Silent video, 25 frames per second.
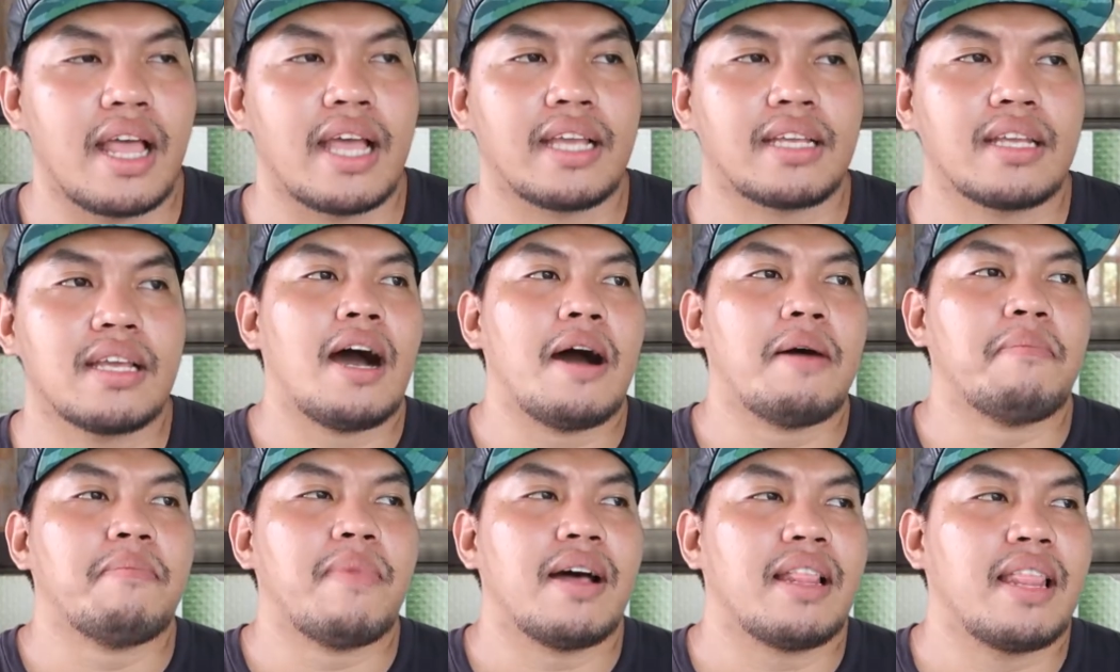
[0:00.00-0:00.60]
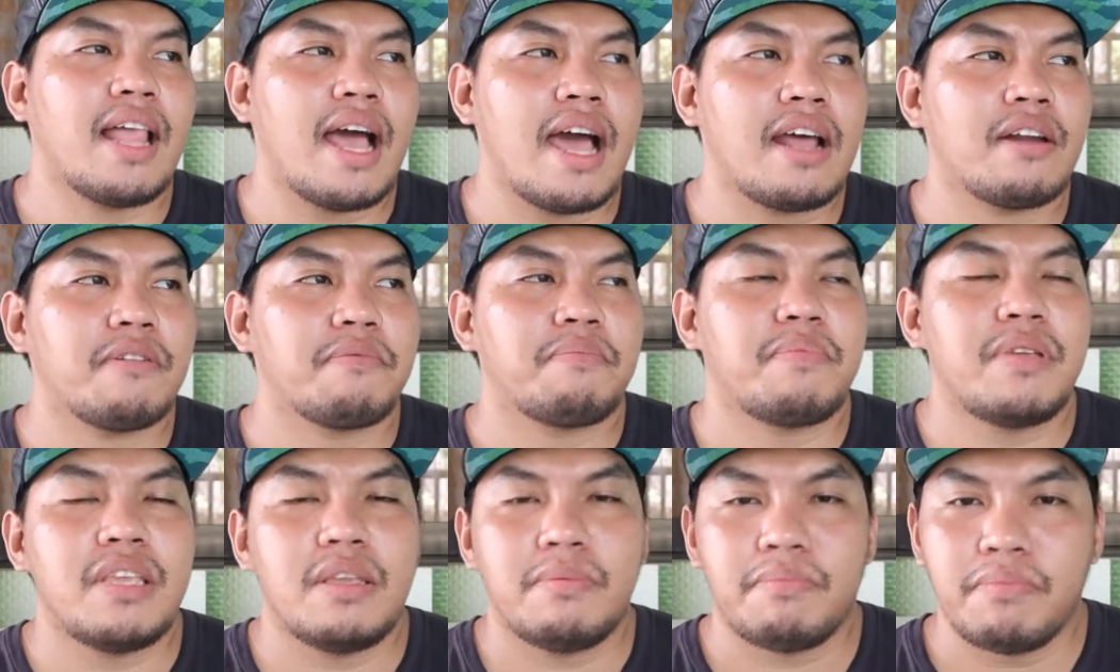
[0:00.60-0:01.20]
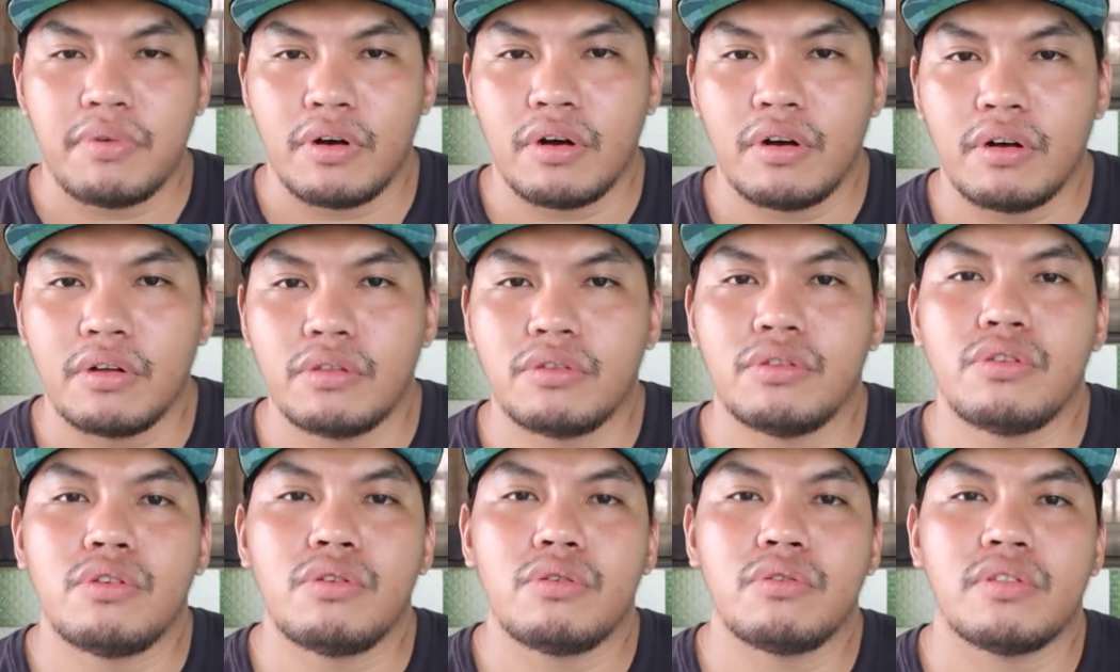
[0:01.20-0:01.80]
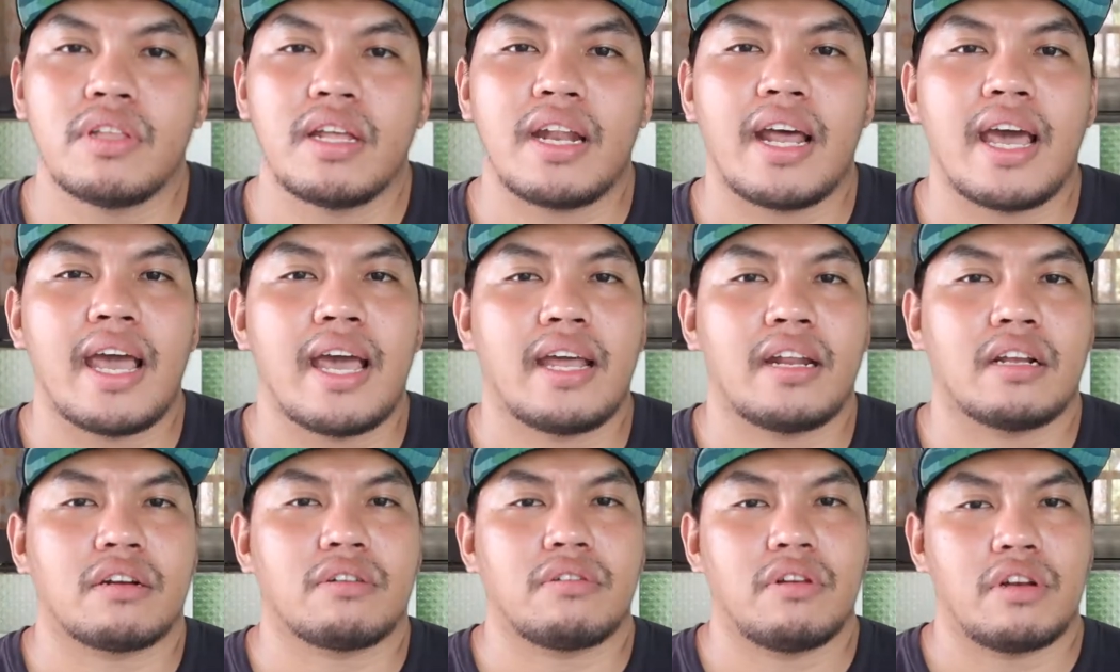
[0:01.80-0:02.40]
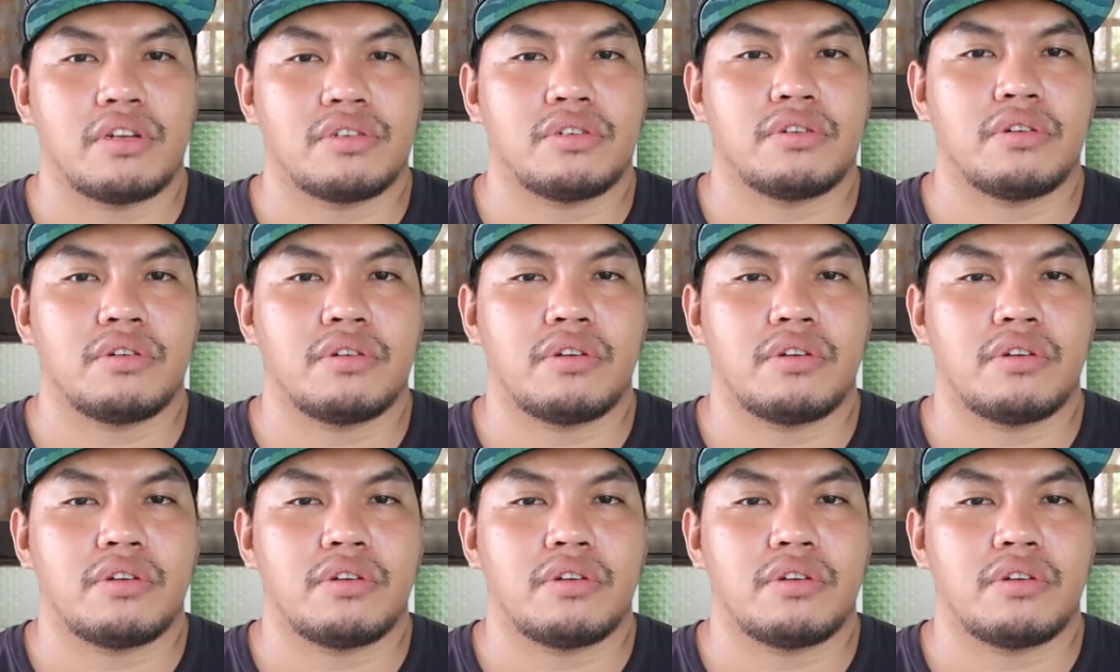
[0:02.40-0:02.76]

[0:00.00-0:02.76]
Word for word: Like um, a lot of people knew that I had a crush